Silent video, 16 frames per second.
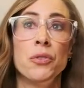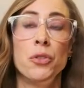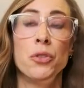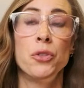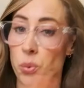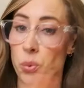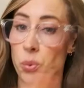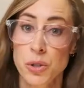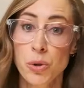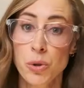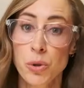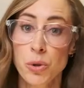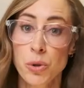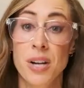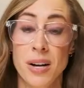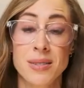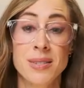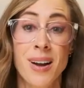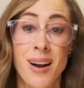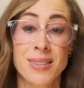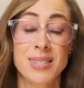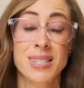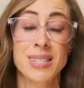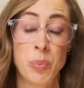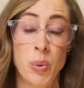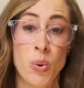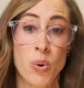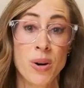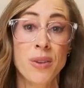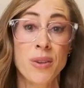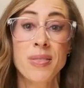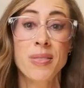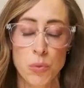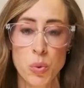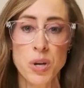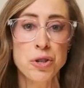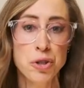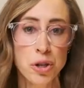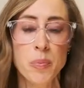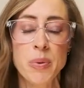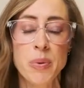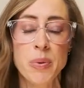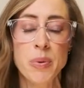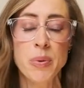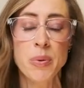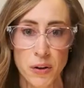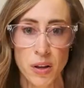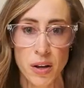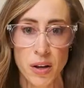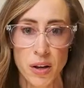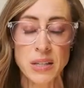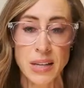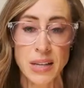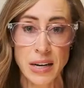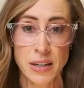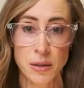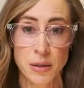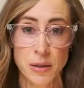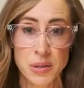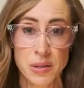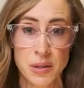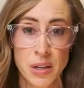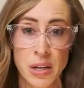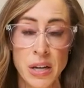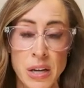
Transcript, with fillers: the research does not support that we should be fearful of these items.